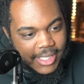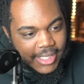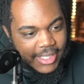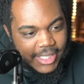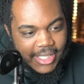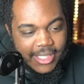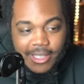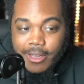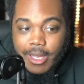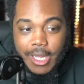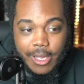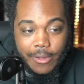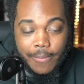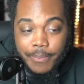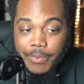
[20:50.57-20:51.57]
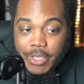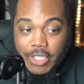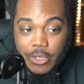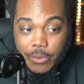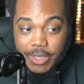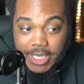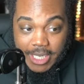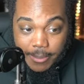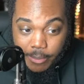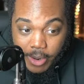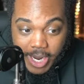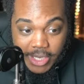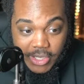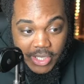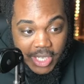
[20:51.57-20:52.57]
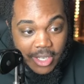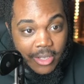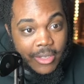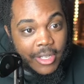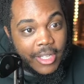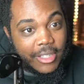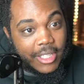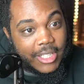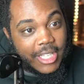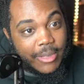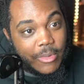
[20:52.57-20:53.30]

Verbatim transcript: Uh oh. So we see the branch still. Let's keep